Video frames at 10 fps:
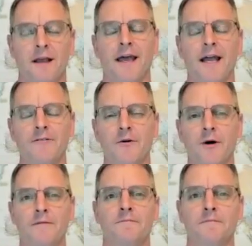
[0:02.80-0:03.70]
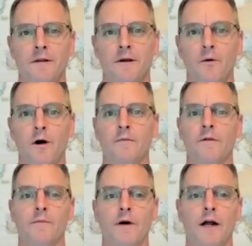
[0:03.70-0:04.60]
Hey everyone,
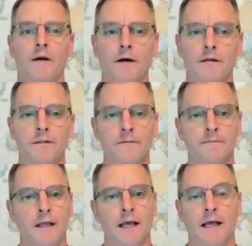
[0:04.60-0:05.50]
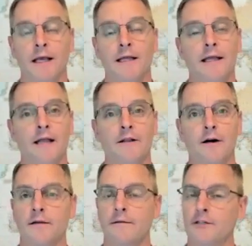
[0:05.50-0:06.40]
welcome to the Product Pulse. Hey,
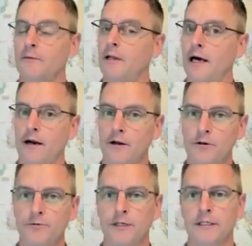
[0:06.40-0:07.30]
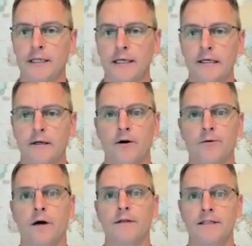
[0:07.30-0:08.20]
look, there's been a lot of news recently
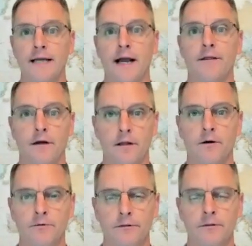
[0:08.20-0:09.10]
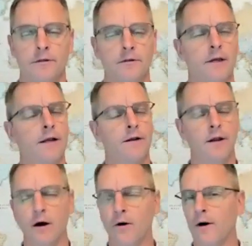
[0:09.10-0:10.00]
around the attack of the clones.
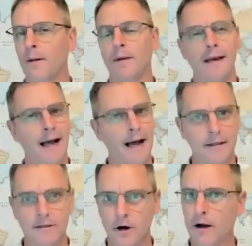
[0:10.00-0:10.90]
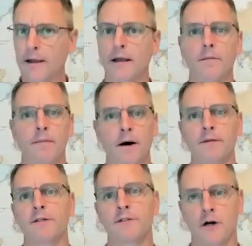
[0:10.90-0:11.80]
And no, I'm not talking
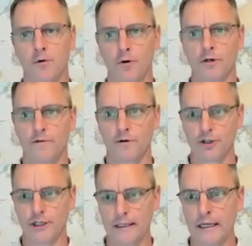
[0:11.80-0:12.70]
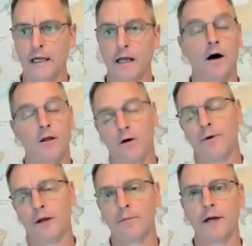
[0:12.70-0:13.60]
about the Star Wars version,
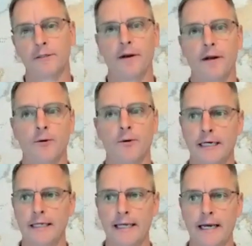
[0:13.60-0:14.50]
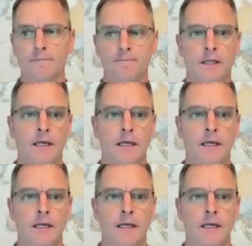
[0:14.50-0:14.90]
although we could probably spend hours on that.